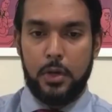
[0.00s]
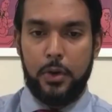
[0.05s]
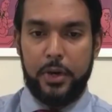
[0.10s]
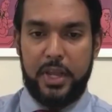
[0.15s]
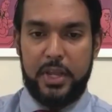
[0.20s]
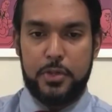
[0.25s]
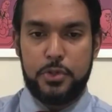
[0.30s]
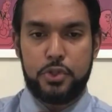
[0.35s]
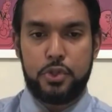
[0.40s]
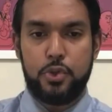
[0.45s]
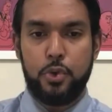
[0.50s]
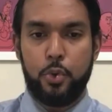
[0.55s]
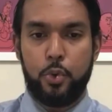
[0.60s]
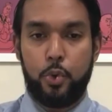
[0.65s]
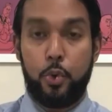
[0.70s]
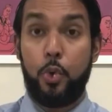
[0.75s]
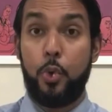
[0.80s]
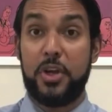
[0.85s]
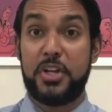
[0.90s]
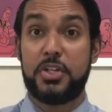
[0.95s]
Okay,
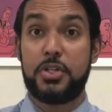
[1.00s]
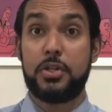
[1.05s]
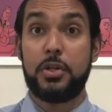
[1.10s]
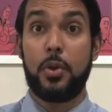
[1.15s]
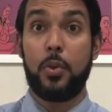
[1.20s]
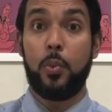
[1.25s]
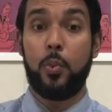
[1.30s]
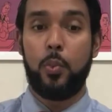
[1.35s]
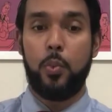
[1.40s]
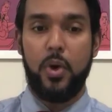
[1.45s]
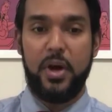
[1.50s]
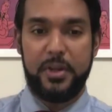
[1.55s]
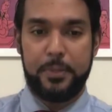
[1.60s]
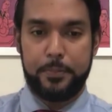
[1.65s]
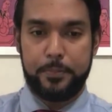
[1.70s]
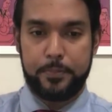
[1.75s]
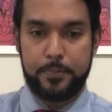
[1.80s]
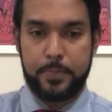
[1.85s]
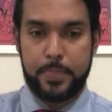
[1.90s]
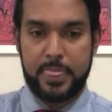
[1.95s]
so question
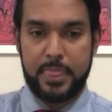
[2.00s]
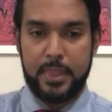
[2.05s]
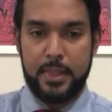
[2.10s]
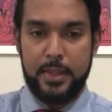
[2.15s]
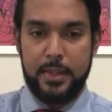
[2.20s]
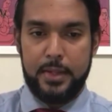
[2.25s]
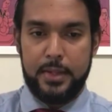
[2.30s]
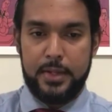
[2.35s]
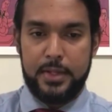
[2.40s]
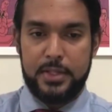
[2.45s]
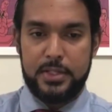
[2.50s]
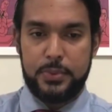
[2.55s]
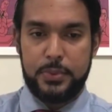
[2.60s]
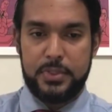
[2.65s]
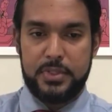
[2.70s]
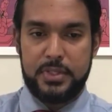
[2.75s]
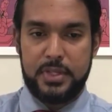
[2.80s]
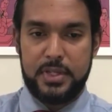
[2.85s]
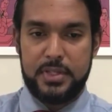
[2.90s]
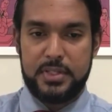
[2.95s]
1. So
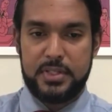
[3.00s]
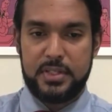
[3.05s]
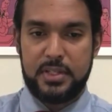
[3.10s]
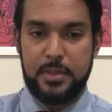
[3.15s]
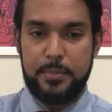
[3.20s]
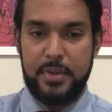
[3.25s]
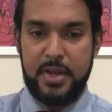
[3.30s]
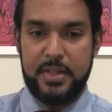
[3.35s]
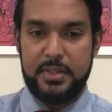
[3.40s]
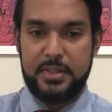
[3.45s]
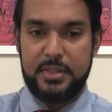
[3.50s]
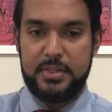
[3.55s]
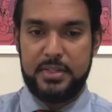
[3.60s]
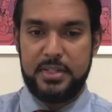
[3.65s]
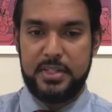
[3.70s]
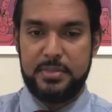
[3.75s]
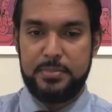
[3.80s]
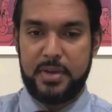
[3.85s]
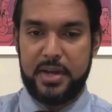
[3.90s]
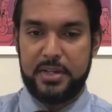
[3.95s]
it says some
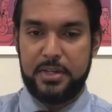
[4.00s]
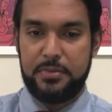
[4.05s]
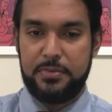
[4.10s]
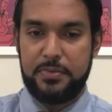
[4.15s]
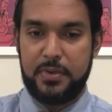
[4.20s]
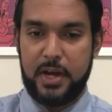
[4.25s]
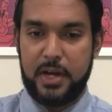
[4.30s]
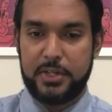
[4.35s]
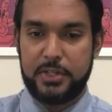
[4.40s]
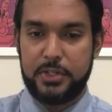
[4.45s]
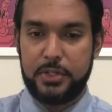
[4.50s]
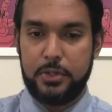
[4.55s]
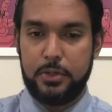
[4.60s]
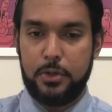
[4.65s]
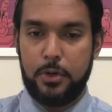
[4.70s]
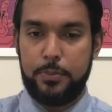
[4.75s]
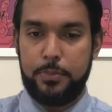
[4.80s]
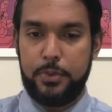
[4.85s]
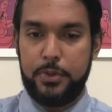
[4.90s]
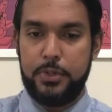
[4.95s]
entities manufacture
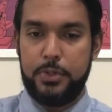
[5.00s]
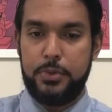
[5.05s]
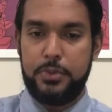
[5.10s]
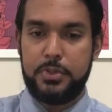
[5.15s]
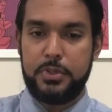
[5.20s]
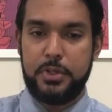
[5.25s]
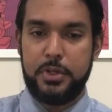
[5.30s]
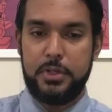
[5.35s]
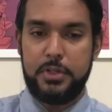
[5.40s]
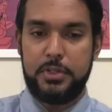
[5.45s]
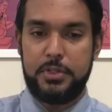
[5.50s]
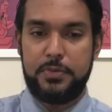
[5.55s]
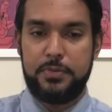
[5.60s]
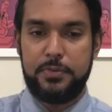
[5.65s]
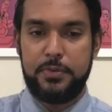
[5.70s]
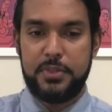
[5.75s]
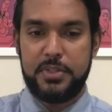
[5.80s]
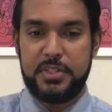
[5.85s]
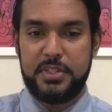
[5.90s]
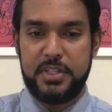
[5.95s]
or produce goods
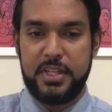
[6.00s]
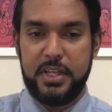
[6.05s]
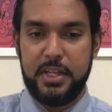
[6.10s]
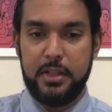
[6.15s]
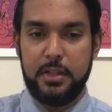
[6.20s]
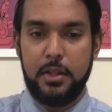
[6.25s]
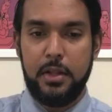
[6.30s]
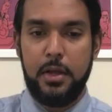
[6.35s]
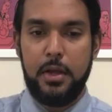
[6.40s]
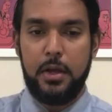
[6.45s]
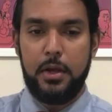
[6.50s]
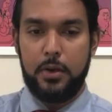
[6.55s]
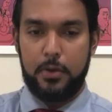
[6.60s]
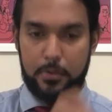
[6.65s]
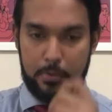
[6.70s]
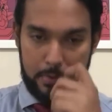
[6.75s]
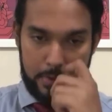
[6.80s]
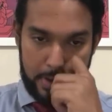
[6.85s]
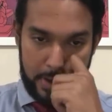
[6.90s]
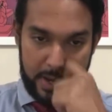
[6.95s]
for sale
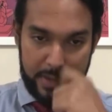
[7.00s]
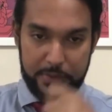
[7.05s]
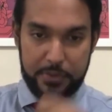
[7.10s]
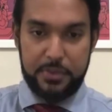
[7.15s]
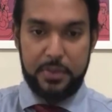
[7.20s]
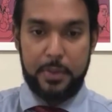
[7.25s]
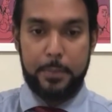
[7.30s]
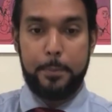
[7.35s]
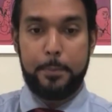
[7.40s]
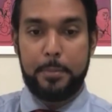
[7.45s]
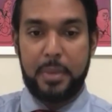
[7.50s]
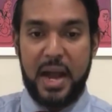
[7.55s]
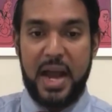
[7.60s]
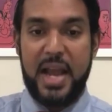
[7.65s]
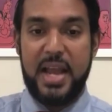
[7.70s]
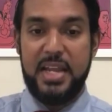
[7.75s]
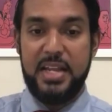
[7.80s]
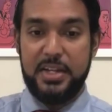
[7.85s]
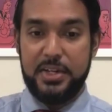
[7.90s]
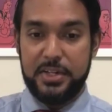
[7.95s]
rather than
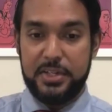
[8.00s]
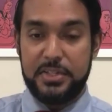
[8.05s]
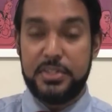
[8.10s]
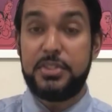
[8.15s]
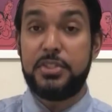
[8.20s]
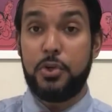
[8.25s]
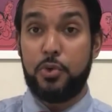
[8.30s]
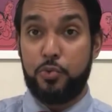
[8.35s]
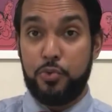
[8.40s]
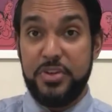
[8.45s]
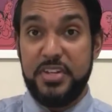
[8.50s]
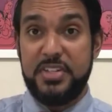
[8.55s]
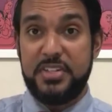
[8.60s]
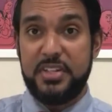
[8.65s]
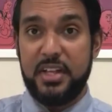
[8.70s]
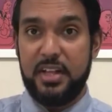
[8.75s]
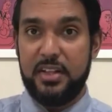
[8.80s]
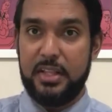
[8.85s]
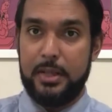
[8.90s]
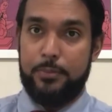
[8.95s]
buy goods to
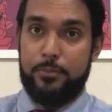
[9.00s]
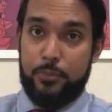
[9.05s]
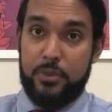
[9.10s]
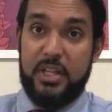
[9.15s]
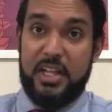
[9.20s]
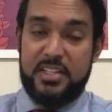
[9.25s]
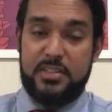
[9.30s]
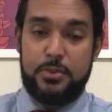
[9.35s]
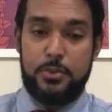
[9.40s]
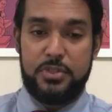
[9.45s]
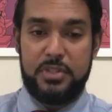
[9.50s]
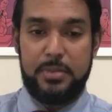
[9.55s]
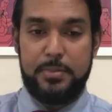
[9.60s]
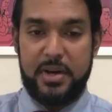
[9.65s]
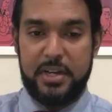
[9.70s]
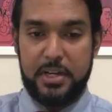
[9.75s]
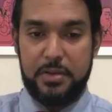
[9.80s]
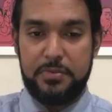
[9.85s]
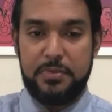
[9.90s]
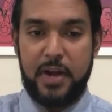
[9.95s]
resell them. Well, those are
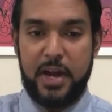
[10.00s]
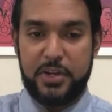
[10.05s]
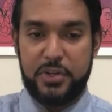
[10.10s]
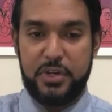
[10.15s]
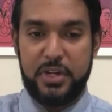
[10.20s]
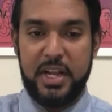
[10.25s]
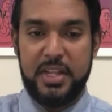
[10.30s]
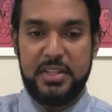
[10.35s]
manufacturing